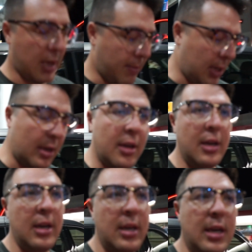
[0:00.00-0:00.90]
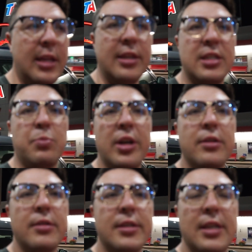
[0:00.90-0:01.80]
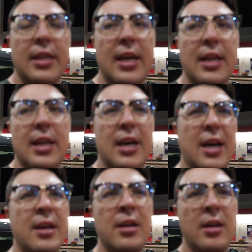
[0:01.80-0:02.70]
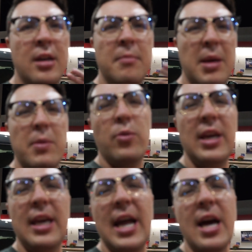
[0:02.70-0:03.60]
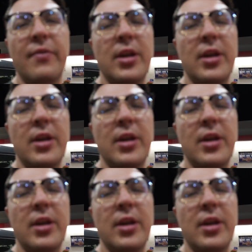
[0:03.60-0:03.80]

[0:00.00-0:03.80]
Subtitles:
maybe hit the sprinkles and then maybe we can get out of